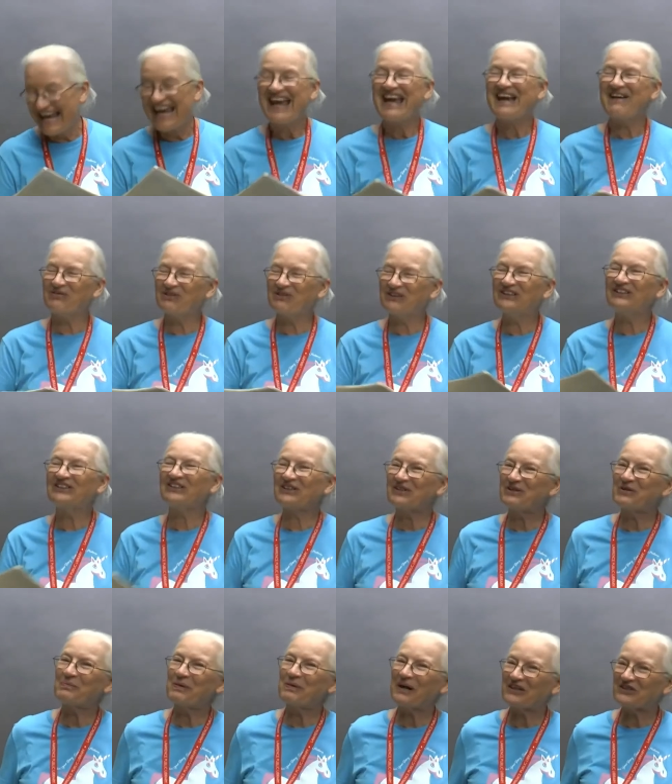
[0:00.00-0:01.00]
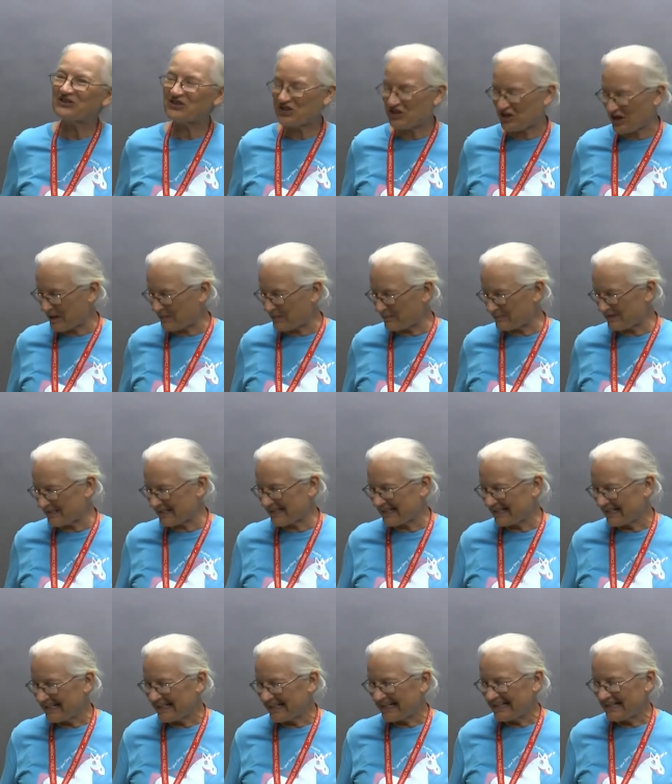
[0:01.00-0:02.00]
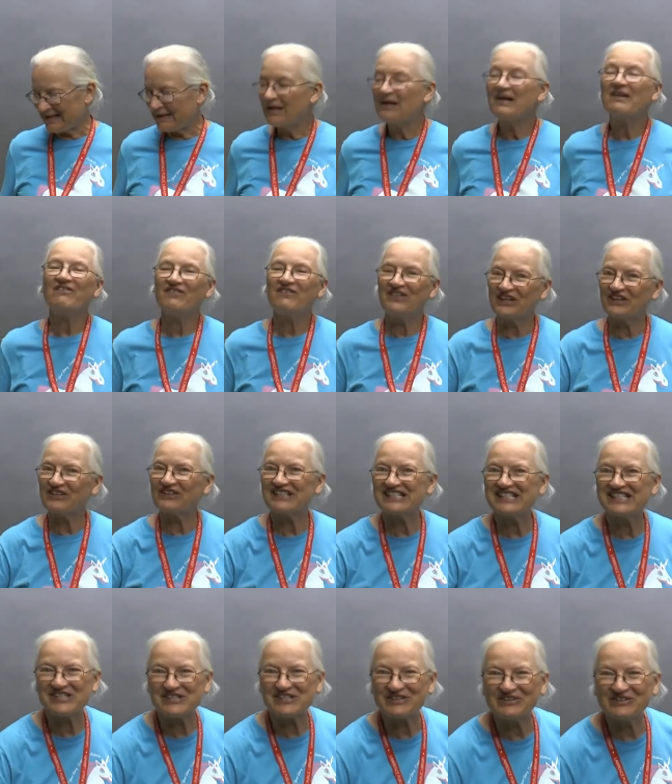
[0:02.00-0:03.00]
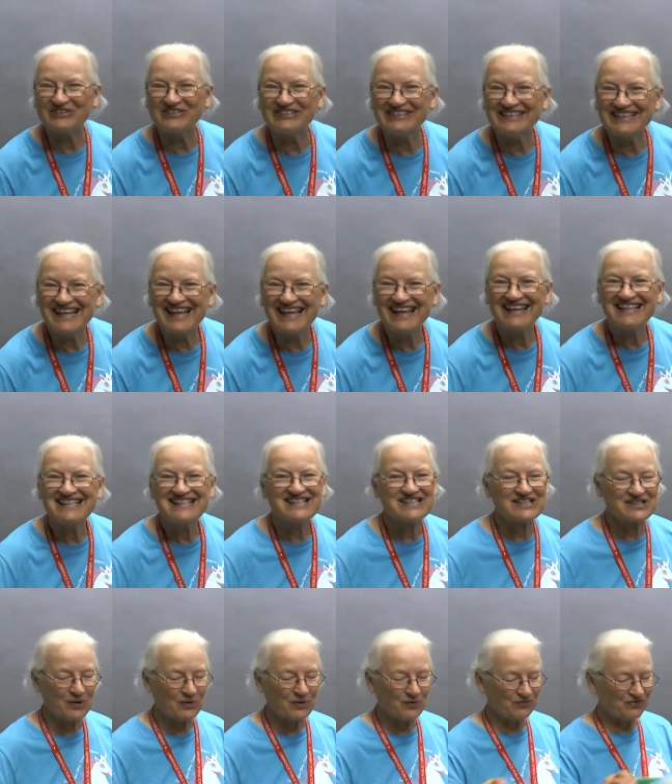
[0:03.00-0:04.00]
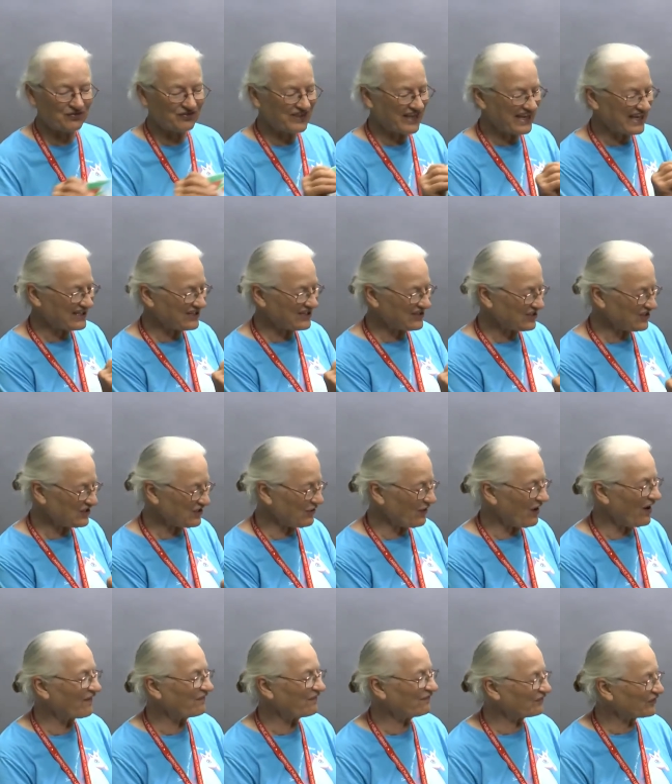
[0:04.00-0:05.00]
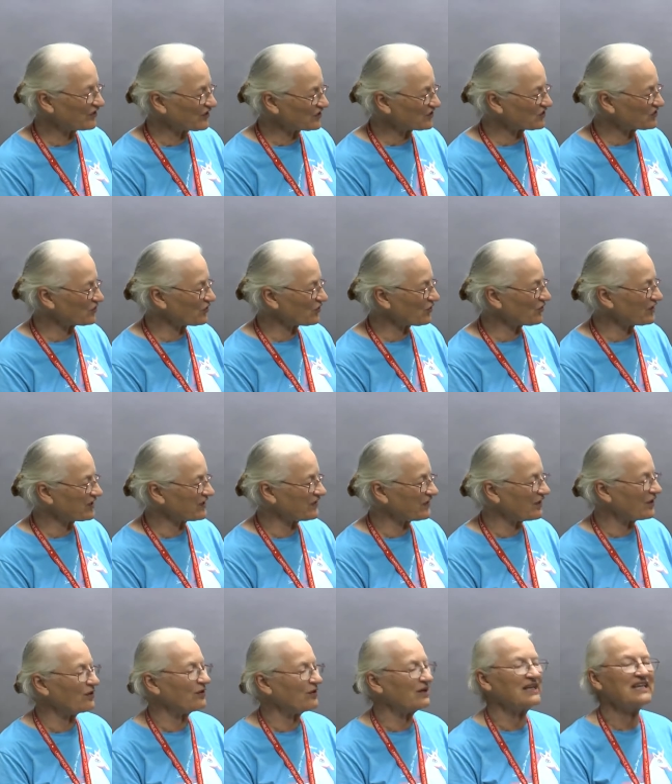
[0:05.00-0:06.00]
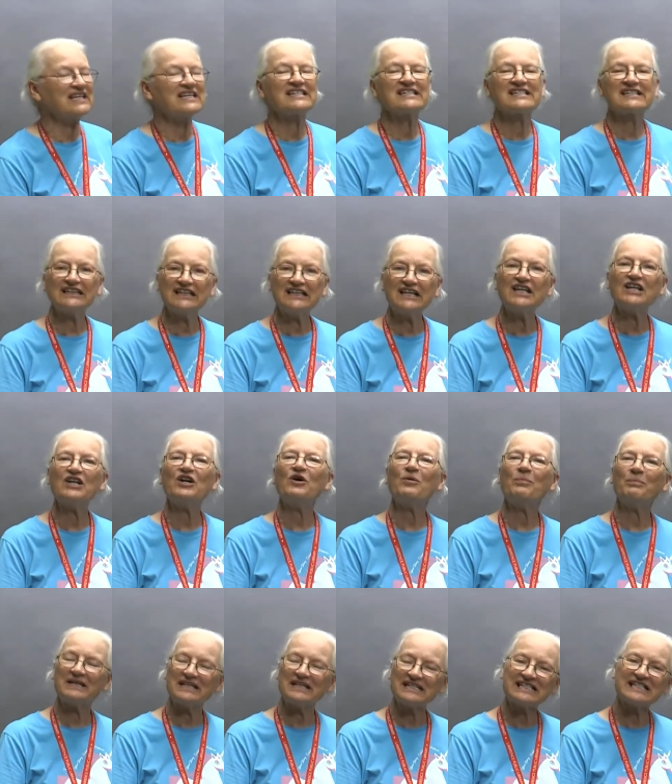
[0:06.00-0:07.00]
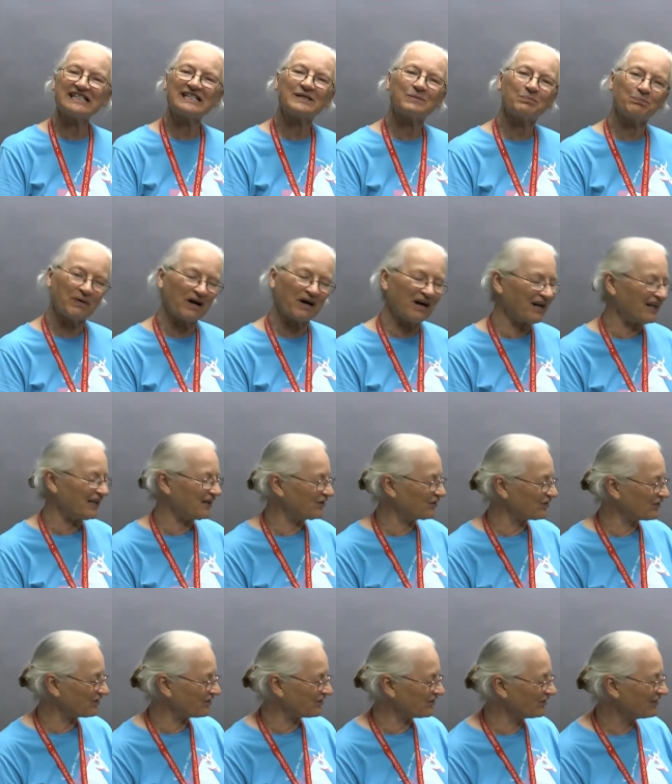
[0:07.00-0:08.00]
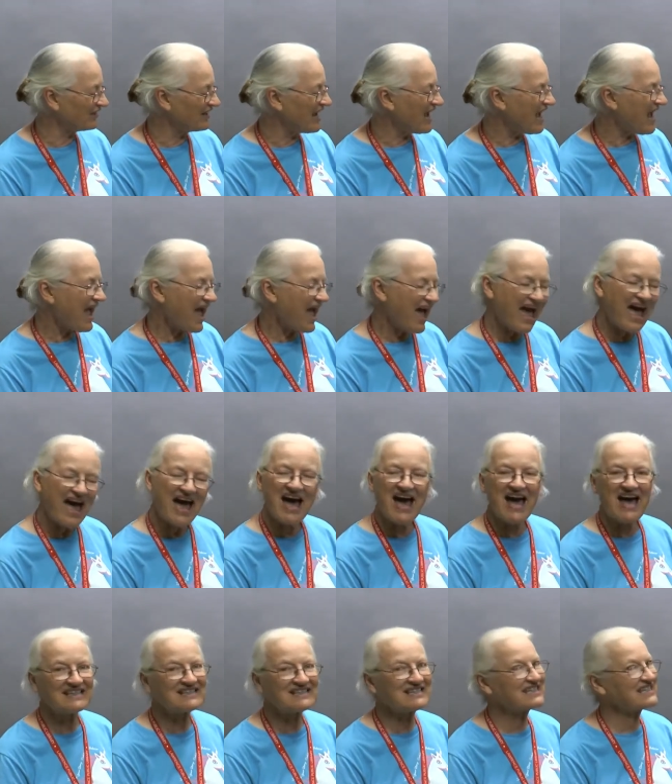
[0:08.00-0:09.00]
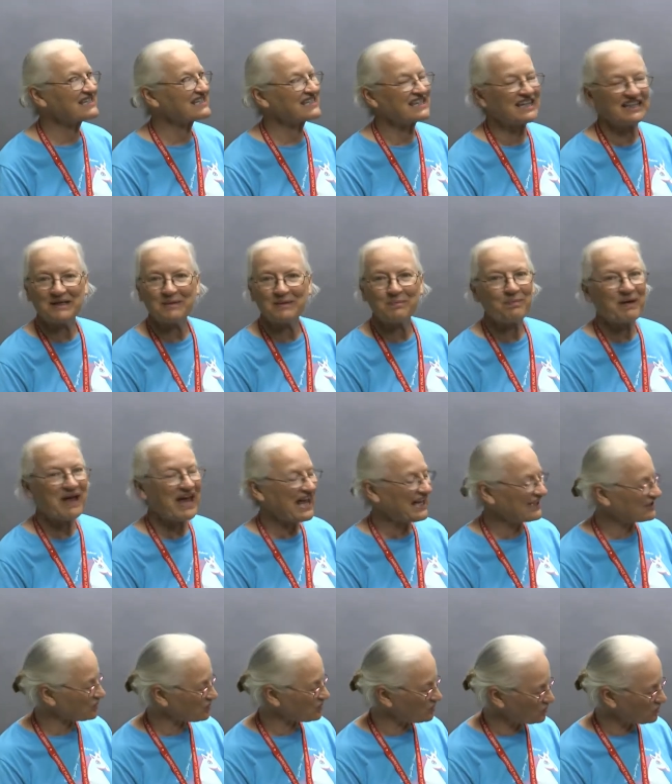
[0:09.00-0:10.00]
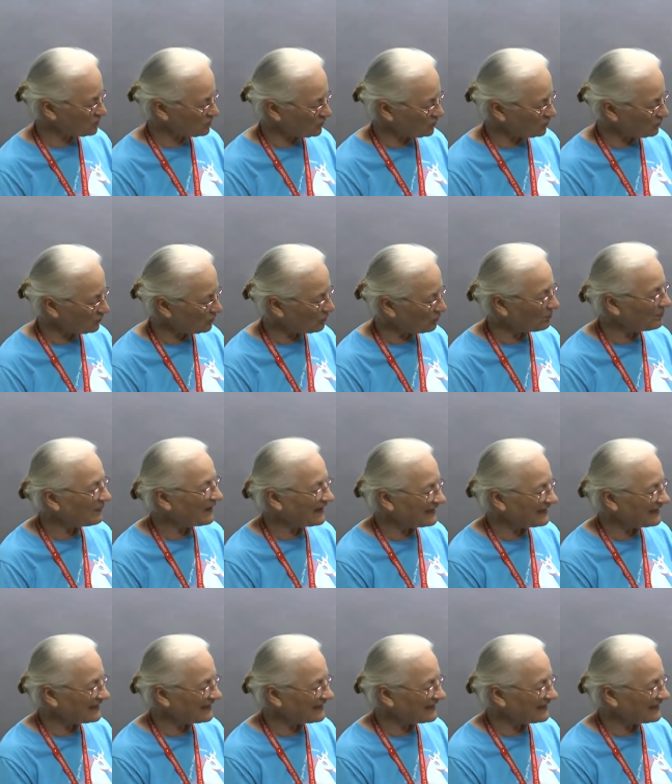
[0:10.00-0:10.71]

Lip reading: And we'll learn about shapes very soon. So thank you. Our first story, though, is Little Miss Spider at Sunny Patch School by